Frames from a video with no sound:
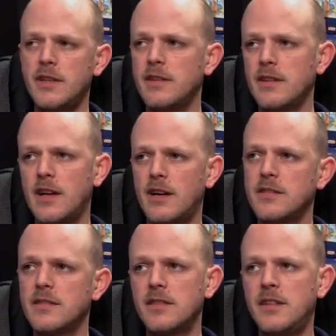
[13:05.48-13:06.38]
in the
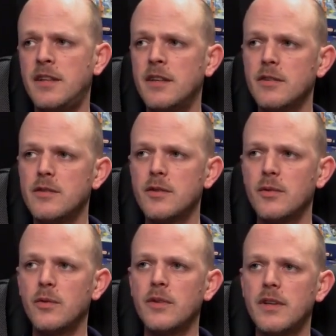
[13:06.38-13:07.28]
last year or
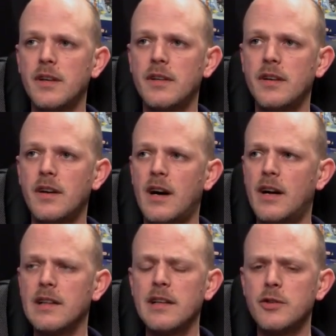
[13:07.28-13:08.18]
so. They
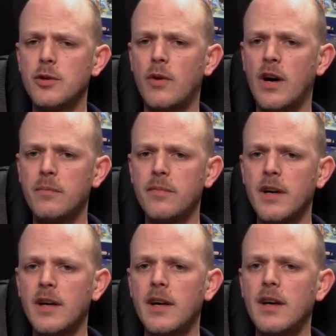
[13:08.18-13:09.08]
hardly show up
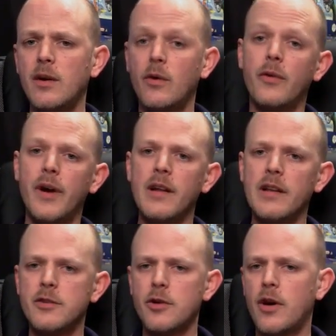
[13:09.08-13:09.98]
or
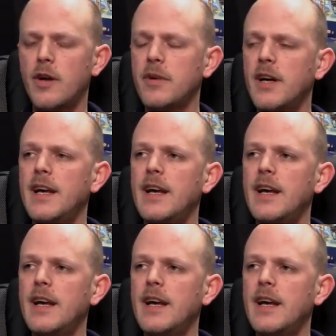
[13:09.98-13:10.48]
rarely show up.